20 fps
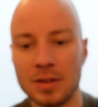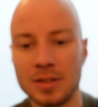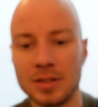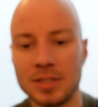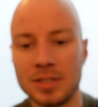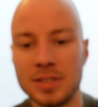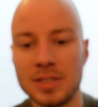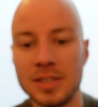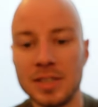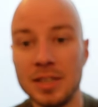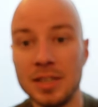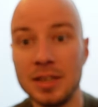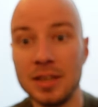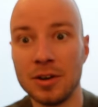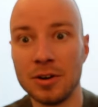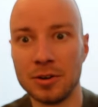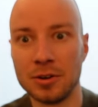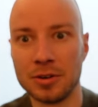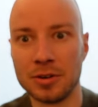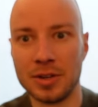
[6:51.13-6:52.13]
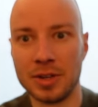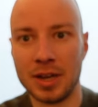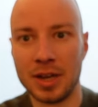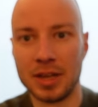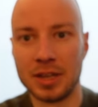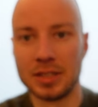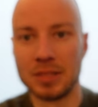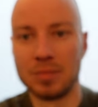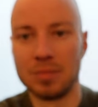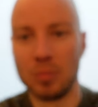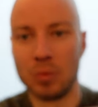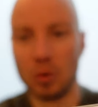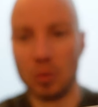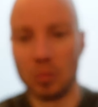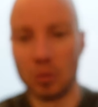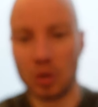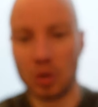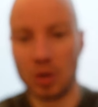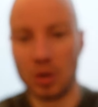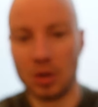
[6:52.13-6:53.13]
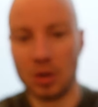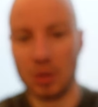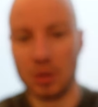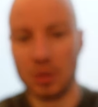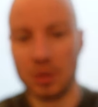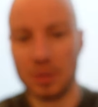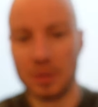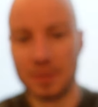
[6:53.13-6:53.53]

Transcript: see her nice purple color.